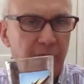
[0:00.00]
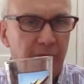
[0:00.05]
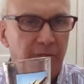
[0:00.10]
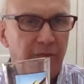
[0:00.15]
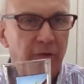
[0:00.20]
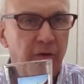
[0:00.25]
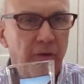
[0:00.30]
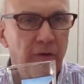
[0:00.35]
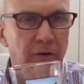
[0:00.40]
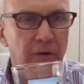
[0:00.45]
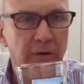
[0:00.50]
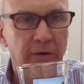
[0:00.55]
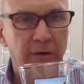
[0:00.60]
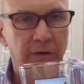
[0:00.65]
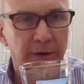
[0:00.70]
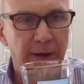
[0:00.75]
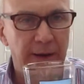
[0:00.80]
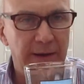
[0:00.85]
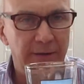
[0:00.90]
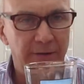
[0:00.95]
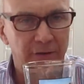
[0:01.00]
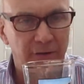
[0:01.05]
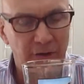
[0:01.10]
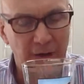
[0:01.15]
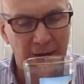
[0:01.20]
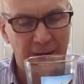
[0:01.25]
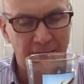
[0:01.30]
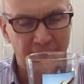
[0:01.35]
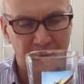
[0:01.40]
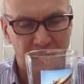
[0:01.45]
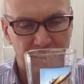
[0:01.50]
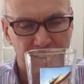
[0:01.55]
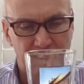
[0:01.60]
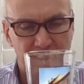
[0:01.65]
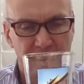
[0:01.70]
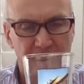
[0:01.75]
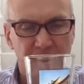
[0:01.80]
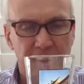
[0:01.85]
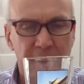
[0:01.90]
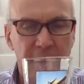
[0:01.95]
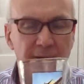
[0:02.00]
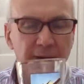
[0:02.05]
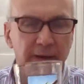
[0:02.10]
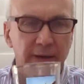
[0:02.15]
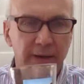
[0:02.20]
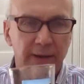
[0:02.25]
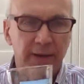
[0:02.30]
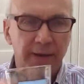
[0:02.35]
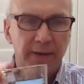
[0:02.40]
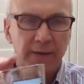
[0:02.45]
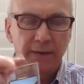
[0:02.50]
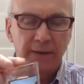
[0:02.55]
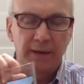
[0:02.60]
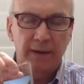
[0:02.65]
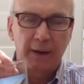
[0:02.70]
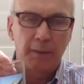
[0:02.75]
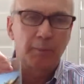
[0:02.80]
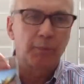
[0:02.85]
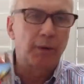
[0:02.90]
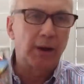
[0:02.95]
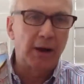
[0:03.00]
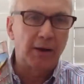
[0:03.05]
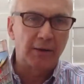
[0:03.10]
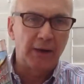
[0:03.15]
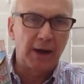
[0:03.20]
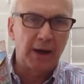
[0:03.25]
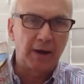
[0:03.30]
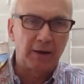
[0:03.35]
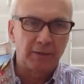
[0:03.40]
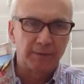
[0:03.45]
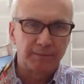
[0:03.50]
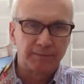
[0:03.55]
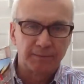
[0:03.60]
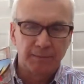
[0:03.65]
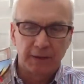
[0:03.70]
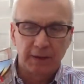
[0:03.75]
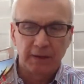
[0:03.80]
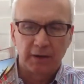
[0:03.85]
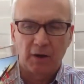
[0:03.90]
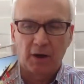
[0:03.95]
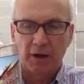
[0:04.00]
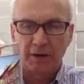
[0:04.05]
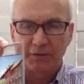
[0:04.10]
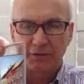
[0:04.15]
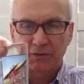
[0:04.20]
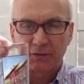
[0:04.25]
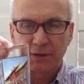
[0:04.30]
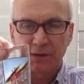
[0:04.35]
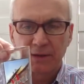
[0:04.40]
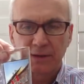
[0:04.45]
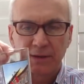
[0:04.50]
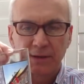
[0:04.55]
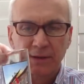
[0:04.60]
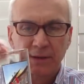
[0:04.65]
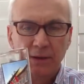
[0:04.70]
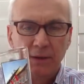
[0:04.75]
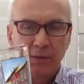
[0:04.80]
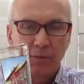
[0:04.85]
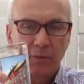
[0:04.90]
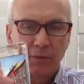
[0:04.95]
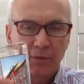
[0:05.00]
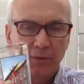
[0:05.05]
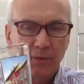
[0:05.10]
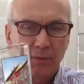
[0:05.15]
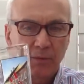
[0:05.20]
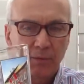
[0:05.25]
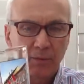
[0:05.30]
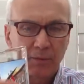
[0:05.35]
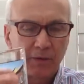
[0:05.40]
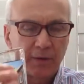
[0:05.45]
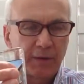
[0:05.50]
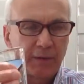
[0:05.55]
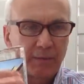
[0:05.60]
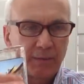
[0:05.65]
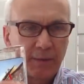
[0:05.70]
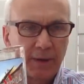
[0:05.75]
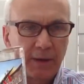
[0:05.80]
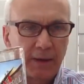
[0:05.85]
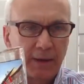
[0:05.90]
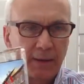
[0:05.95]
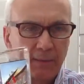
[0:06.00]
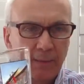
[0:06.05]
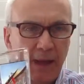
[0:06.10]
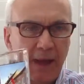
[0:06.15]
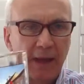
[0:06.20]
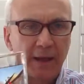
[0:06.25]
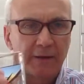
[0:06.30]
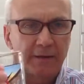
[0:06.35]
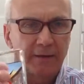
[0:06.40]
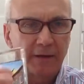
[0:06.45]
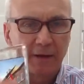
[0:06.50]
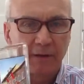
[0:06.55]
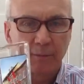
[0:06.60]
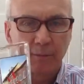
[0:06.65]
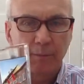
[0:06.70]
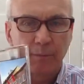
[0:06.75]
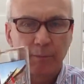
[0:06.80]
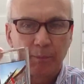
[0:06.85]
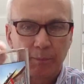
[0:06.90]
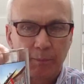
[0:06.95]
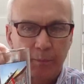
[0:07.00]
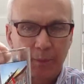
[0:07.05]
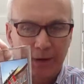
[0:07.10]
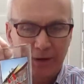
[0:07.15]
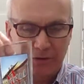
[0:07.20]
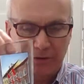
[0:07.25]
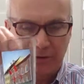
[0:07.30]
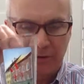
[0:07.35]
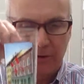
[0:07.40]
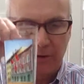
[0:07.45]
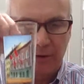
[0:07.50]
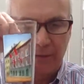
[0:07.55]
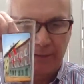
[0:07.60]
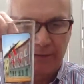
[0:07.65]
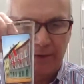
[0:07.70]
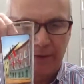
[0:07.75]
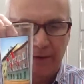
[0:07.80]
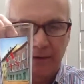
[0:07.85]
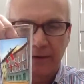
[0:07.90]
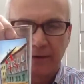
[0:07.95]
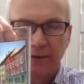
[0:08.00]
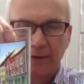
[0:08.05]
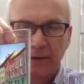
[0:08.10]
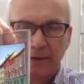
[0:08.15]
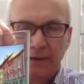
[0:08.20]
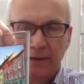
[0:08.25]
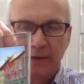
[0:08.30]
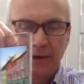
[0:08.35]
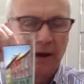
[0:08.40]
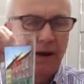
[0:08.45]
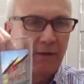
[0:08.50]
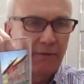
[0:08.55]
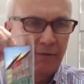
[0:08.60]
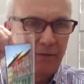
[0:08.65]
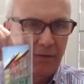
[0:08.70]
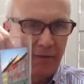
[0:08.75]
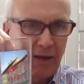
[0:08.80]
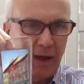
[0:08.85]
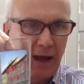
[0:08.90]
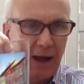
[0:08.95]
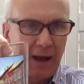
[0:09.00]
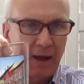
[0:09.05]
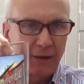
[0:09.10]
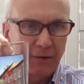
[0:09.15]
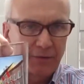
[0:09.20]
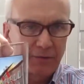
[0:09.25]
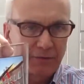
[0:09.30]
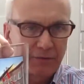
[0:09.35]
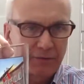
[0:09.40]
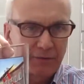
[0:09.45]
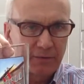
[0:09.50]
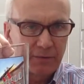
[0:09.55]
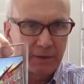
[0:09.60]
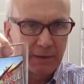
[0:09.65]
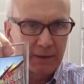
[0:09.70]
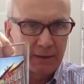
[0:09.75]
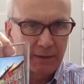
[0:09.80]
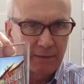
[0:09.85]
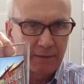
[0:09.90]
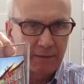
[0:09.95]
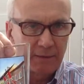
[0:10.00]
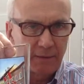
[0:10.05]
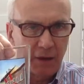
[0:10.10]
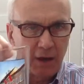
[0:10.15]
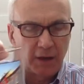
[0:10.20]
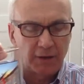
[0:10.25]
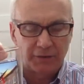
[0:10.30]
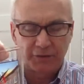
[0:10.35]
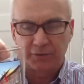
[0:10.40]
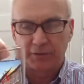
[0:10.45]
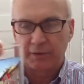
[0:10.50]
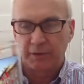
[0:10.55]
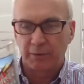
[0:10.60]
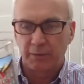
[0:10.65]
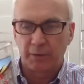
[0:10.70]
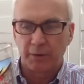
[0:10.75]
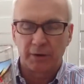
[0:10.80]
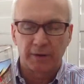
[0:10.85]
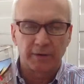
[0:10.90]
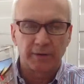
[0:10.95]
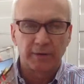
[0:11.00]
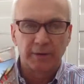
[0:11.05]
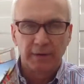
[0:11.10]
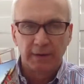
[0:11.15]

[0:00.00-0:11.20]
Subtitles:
Führer and Chancellor in Braunau in Austria, with a hand-done picture on there of the house in Austria where